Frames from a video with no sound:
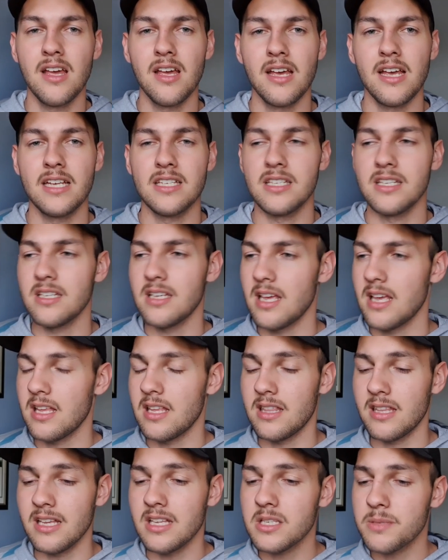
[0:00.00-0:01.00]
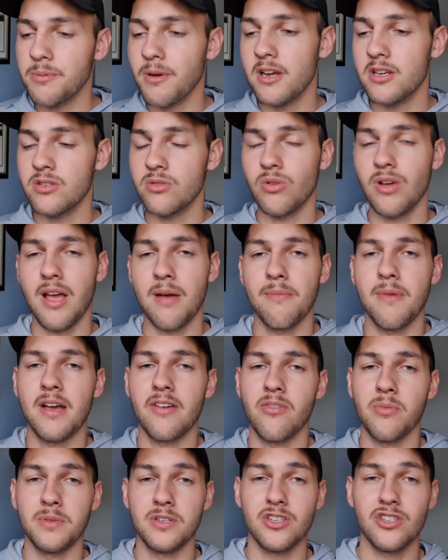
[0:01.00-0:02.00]
He's in the inspirational comeback
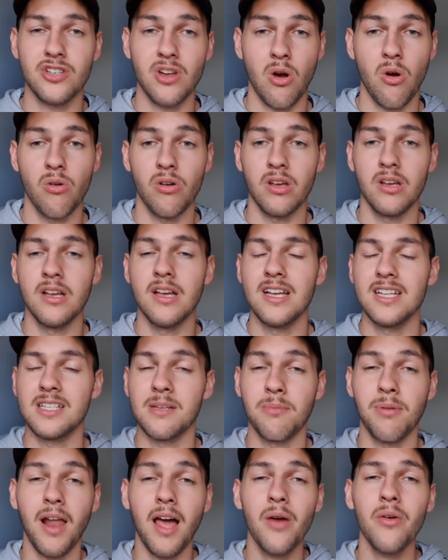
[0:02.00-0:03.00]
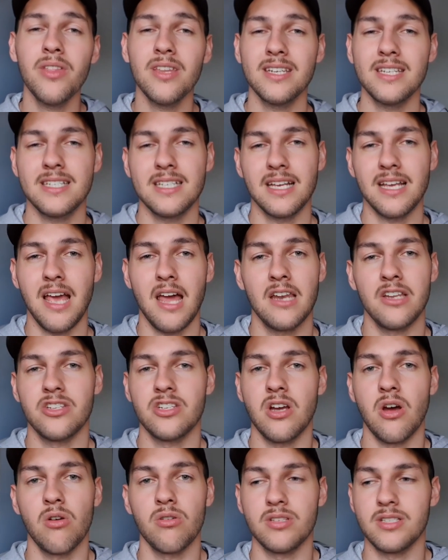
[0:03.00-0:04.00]
from his shoulder. To play with a dislocated
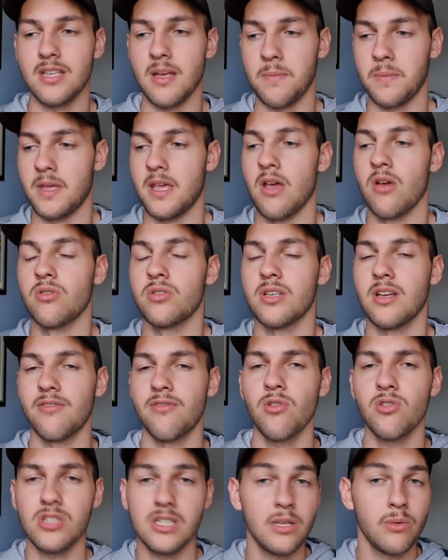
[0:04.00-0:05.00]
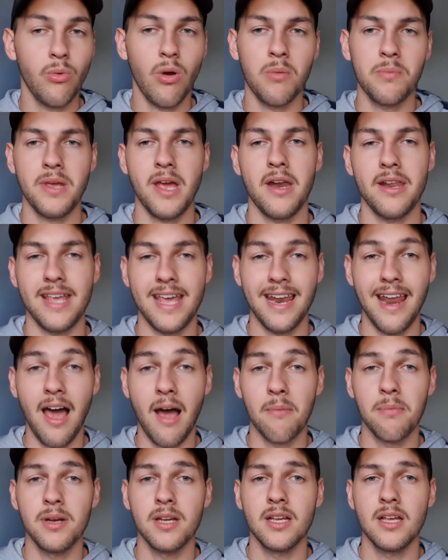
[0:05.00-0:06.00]
shoulder is something else. Unfortunately, he won't be able to get up.